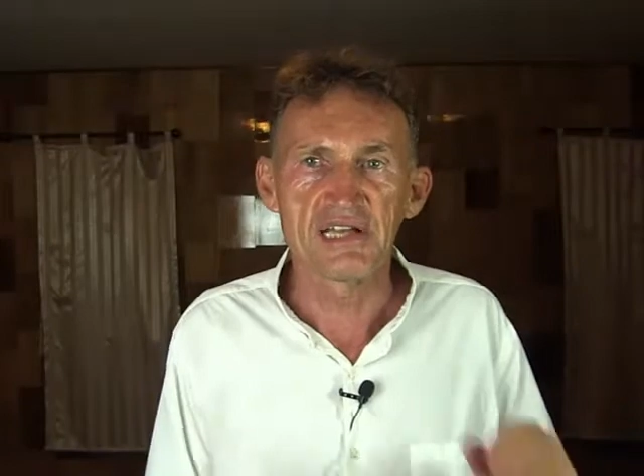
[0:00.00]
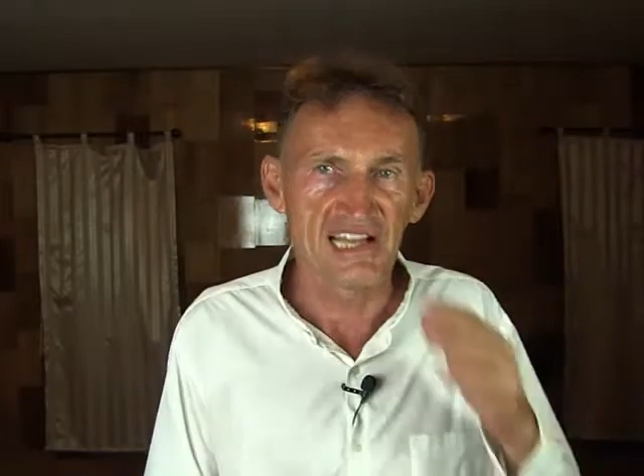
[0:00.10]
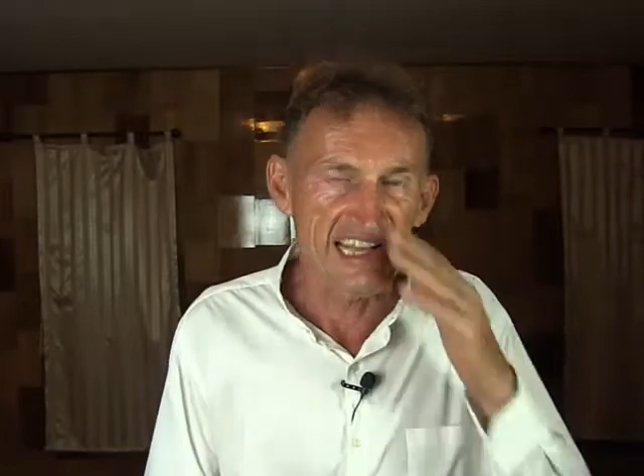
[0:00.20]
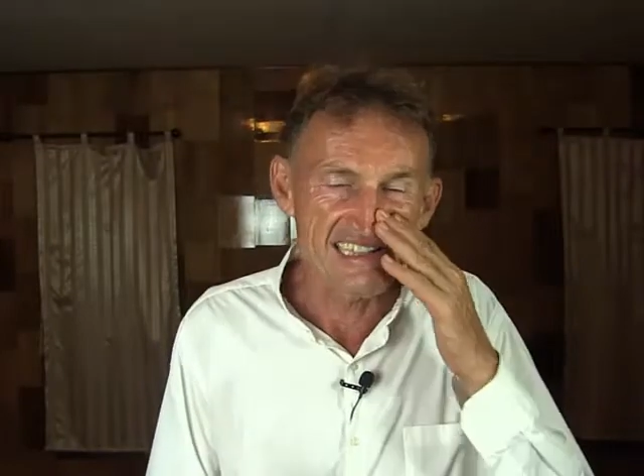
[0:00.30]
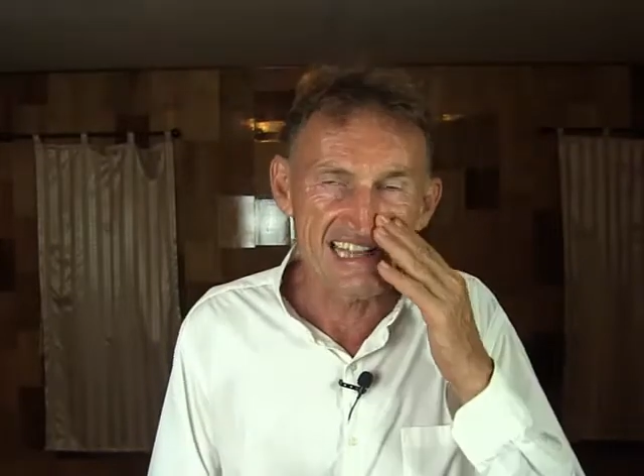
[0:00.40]

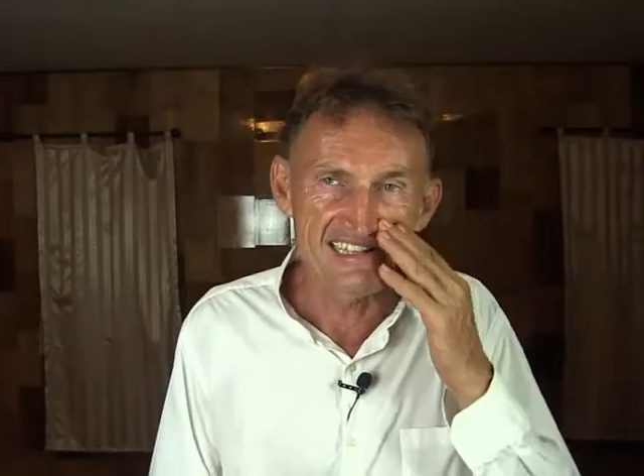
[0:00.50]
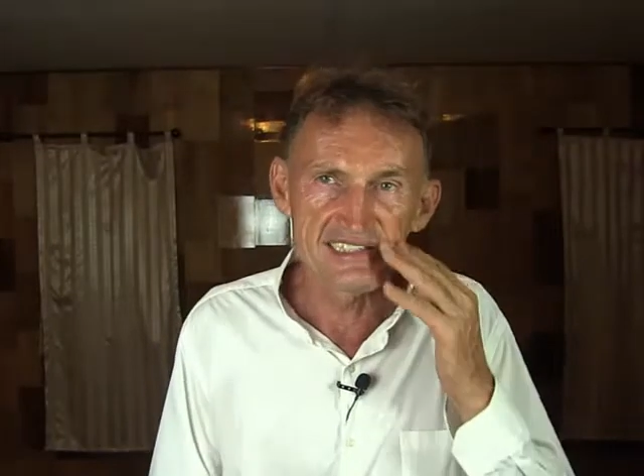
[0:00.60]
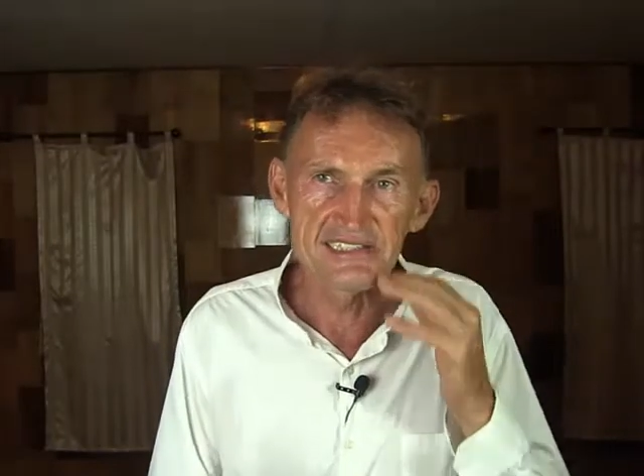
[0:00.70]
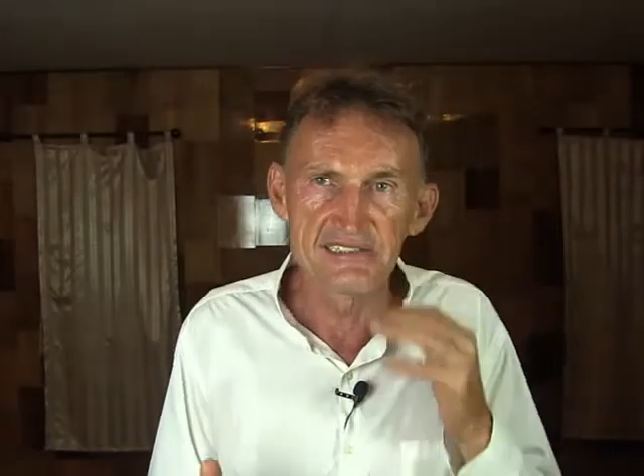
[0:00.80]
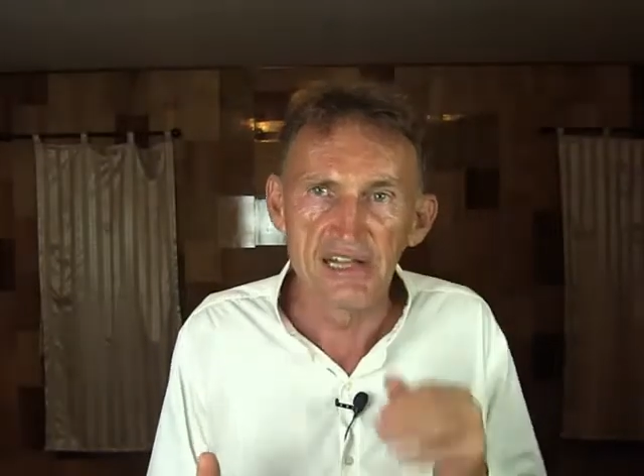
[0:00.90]

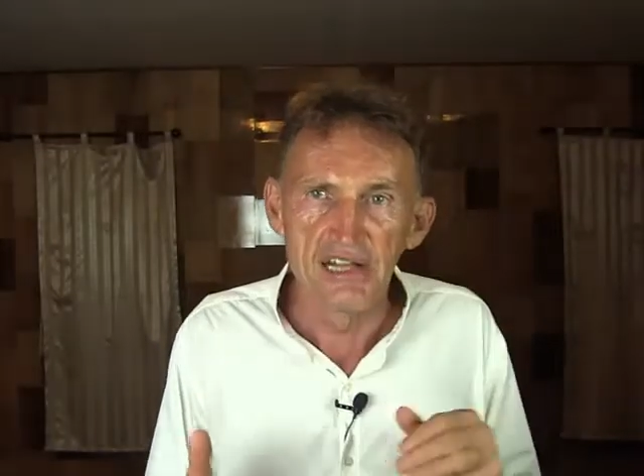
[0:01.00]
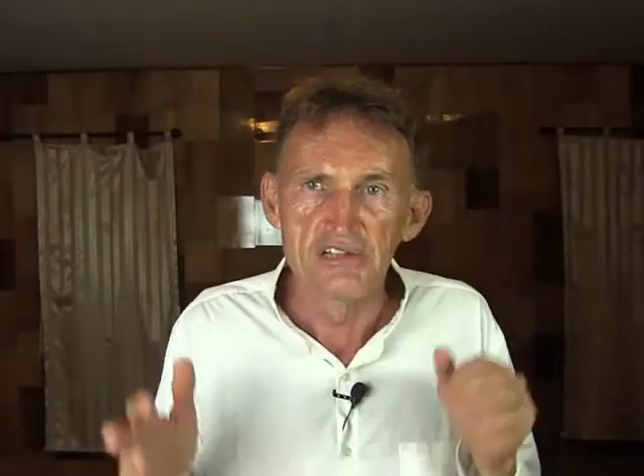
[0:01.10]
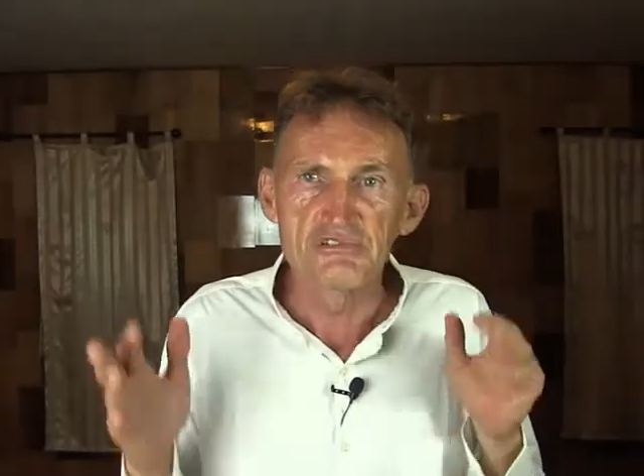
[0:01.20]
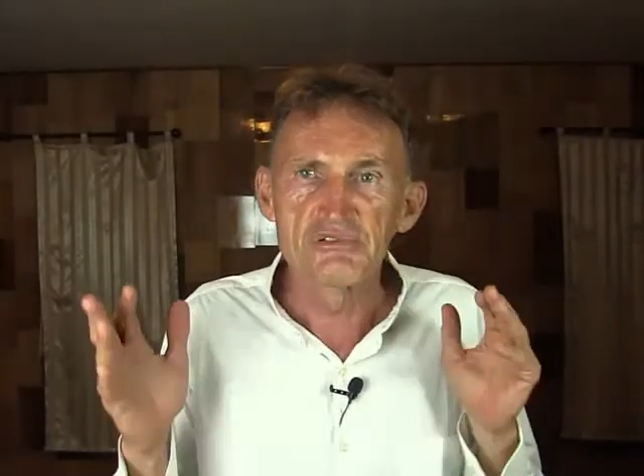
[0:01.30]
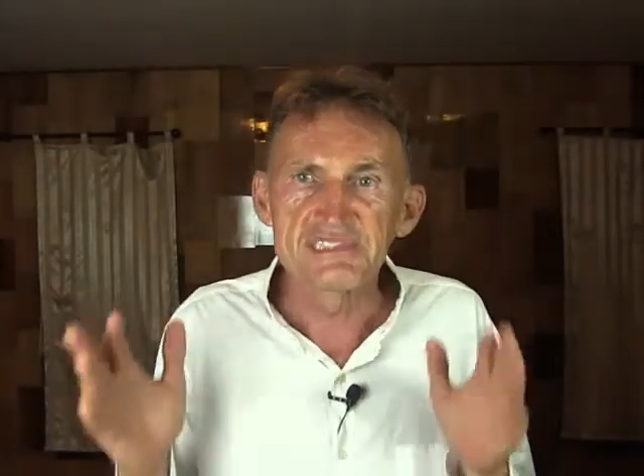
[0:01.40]
attention
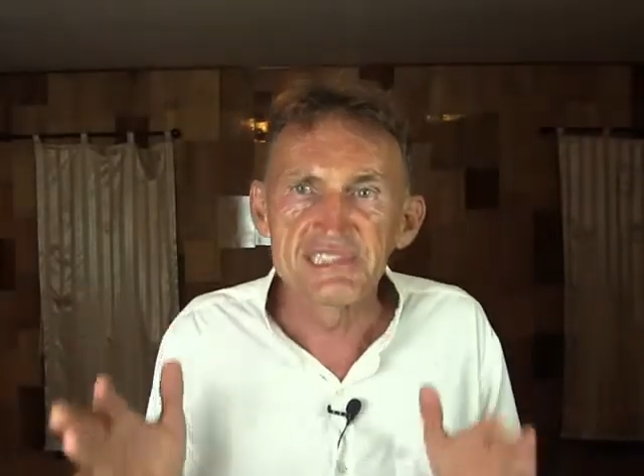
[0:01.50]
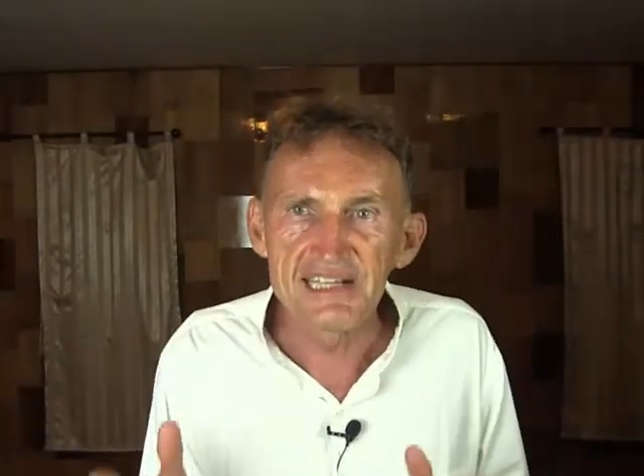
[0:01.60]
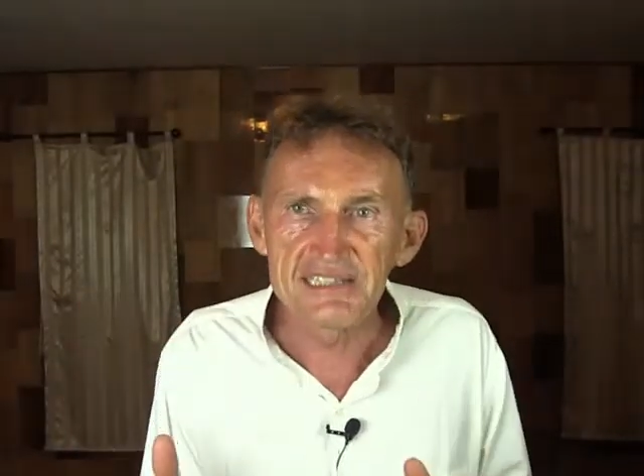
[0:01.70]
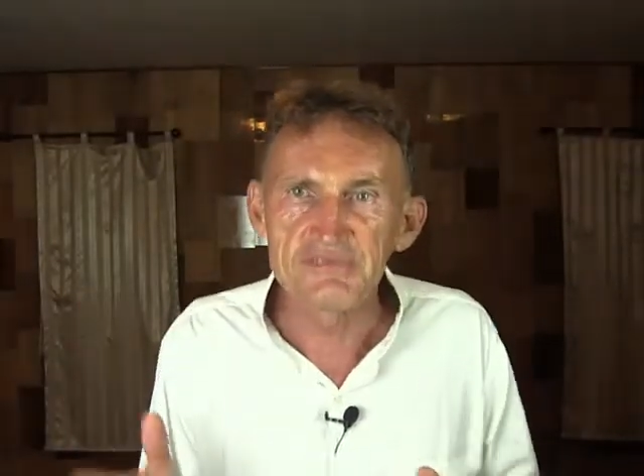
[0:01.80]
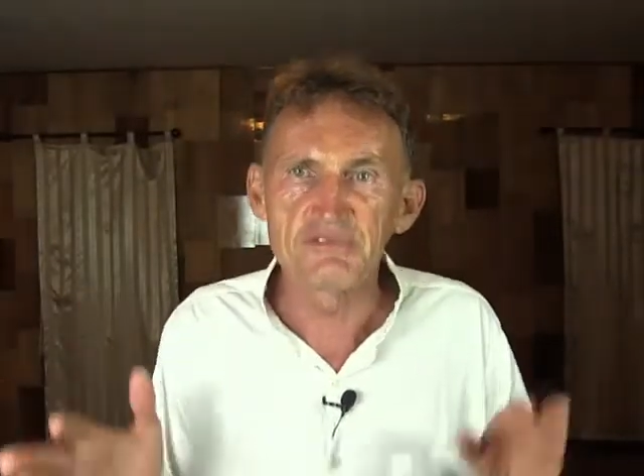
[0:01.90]
to
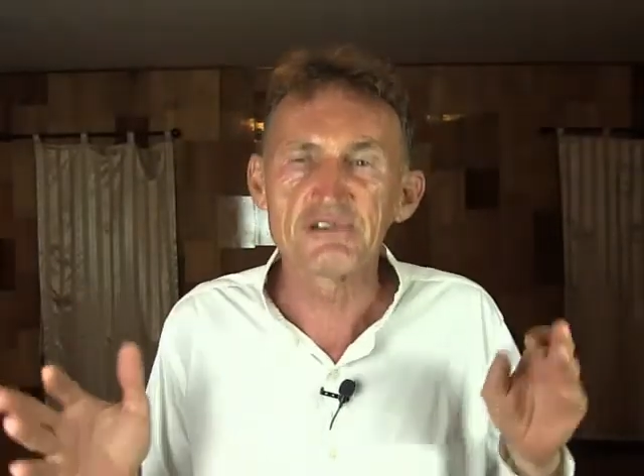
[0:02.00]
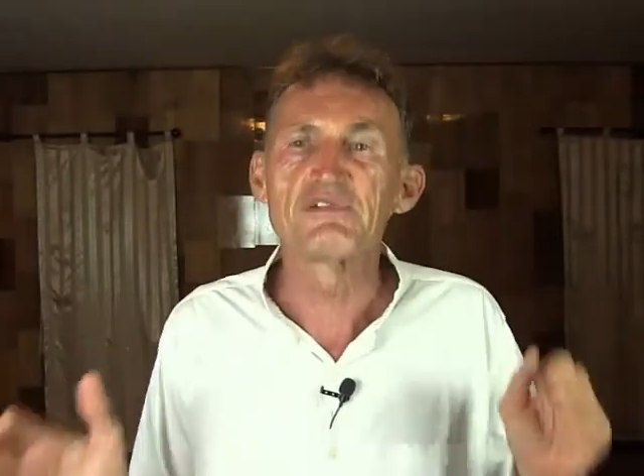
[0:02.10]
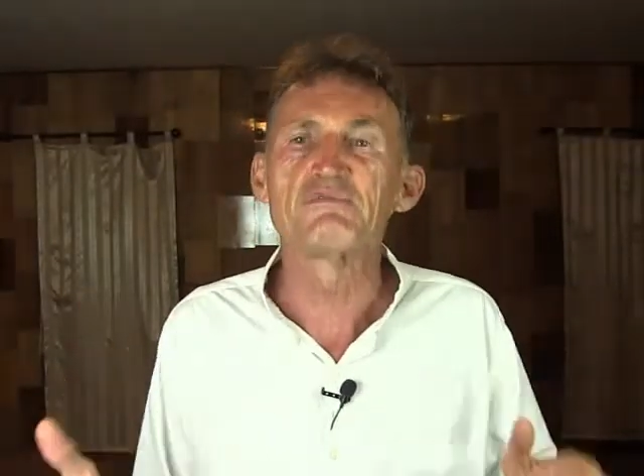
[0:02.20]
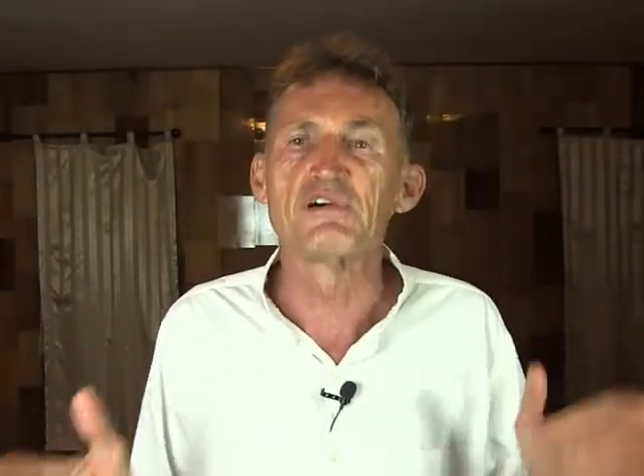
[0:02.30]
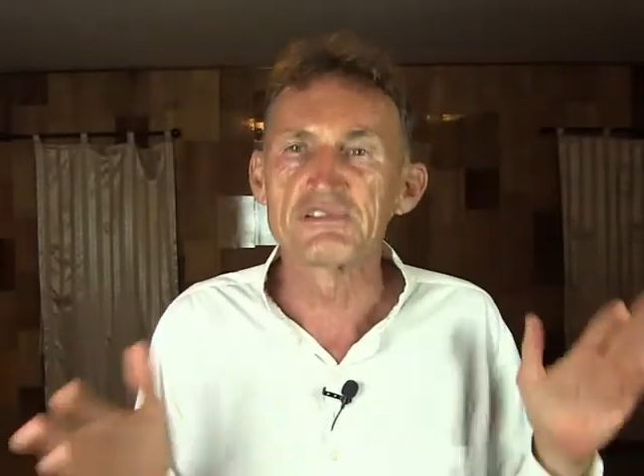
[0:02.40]
things what we
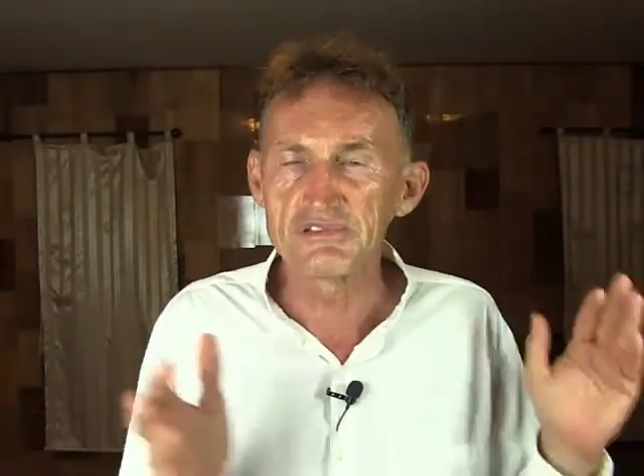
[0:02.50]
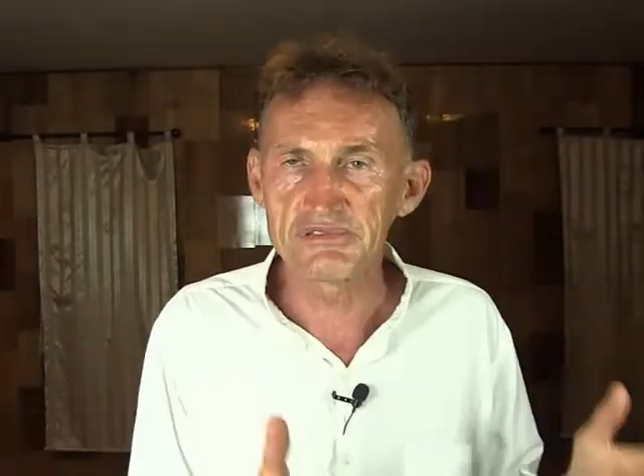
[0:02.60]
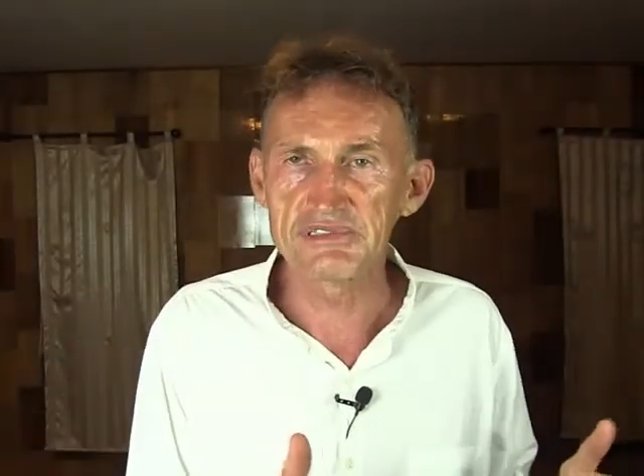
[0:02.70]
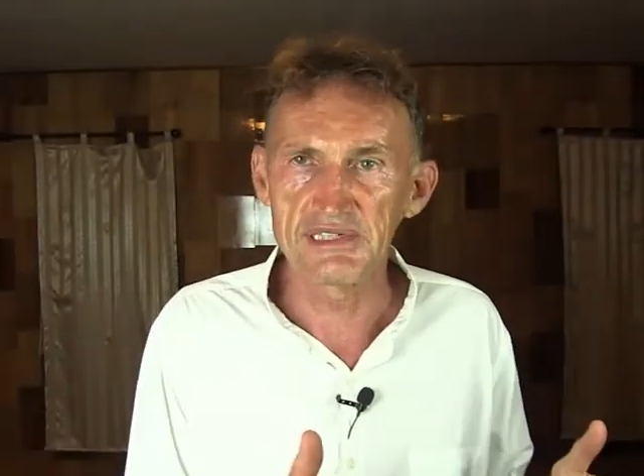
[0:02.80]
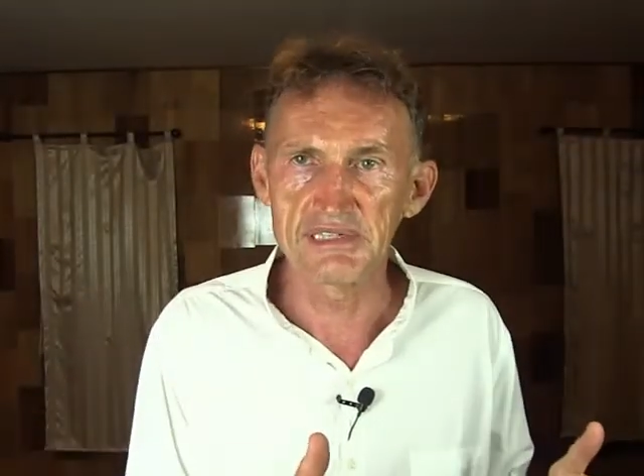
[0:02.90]
want to
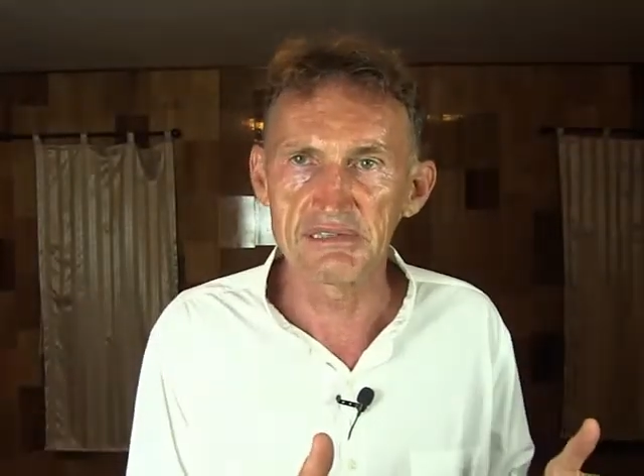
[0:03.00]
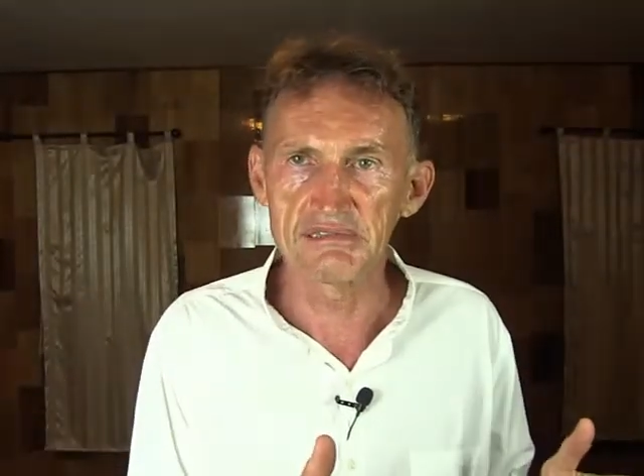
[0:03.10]
see,